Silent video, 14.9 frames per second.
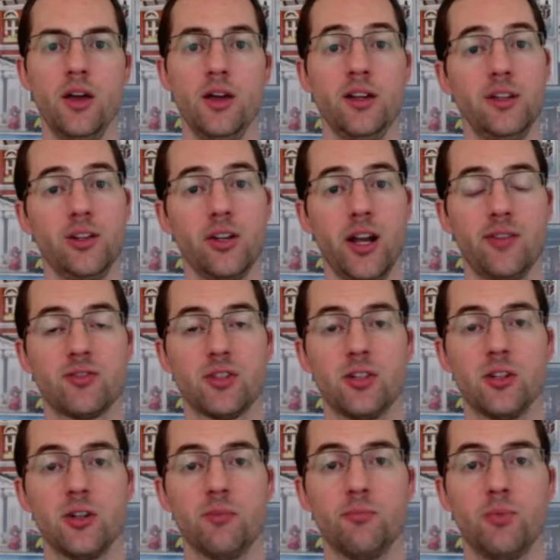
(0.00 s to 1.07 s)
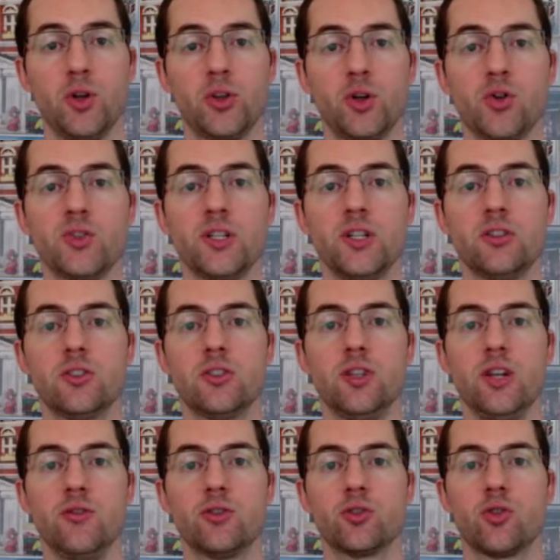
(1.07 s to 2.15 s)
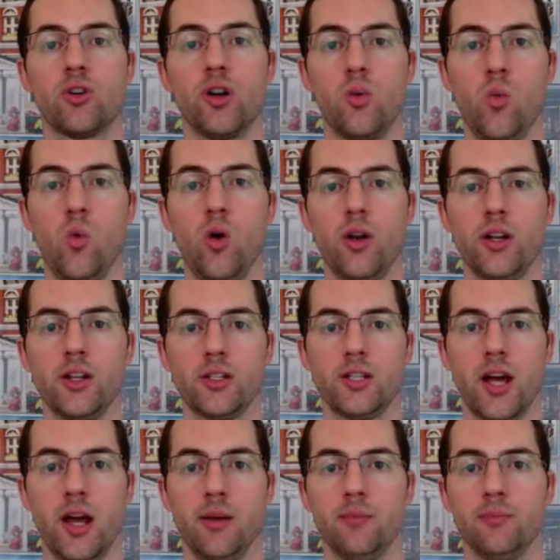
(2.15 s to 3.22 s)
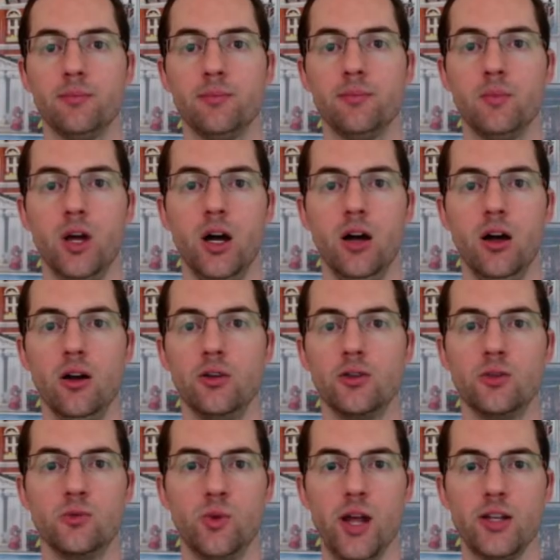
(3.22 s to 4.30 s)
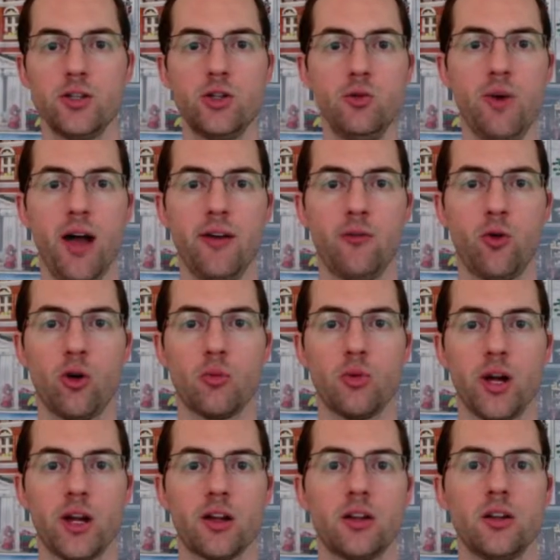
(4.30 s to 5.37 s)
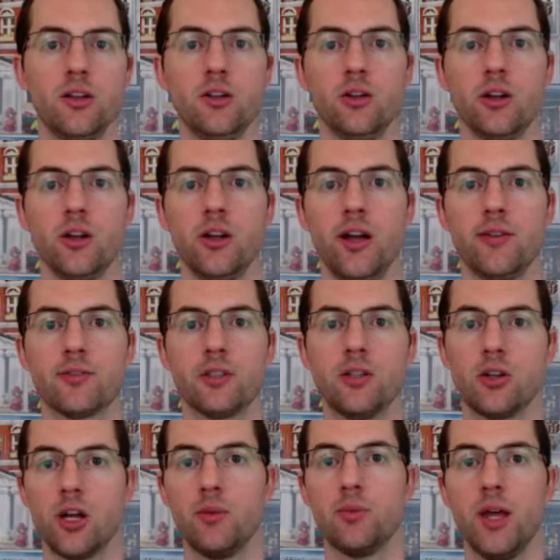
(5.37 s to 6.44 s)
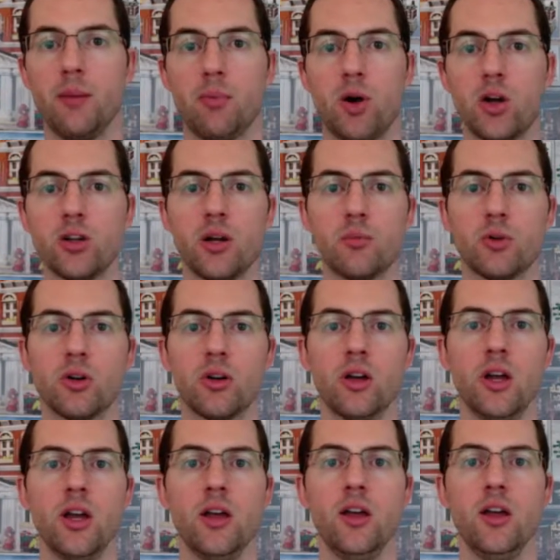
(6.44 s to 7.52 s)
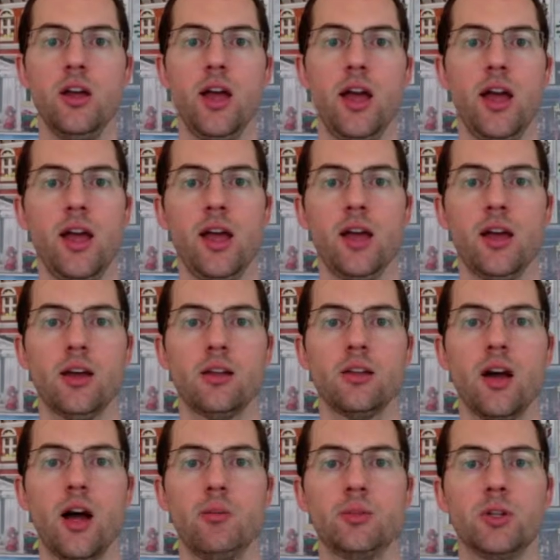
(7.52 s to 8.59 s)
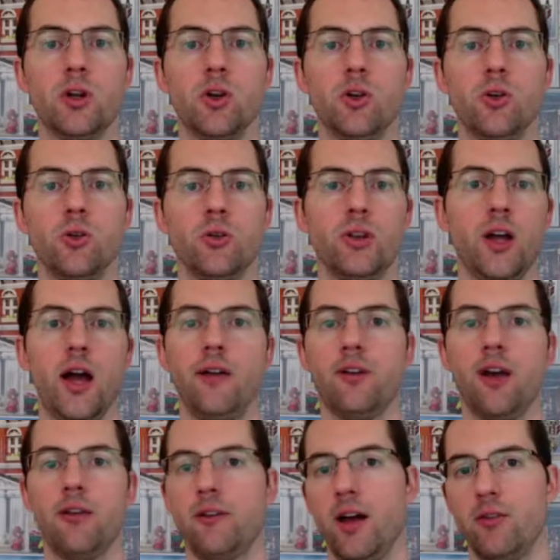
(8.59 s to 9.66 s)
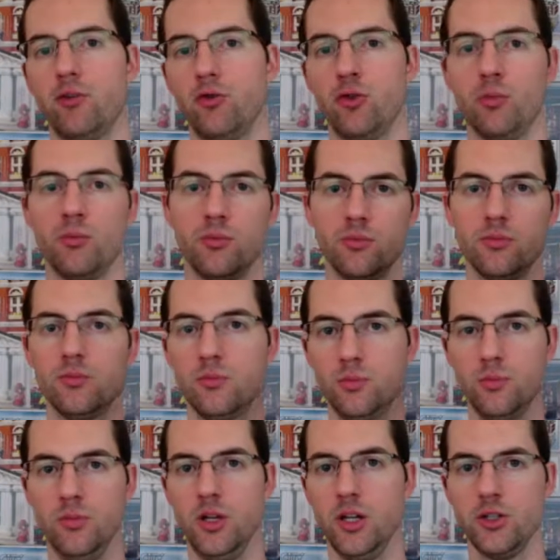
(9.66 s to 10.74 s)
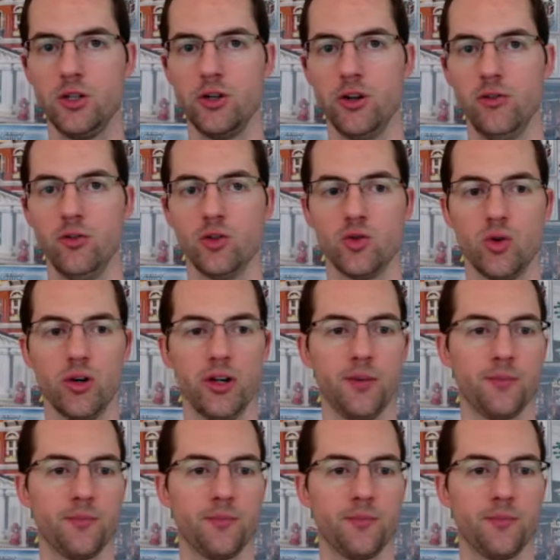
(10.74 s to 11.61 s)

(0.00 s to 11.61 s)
You're going to have to put those into the inventory one at a time. Red 2x4 brick, you're going to have to look up that part number and upload, I've got 5 of them, into your inventory.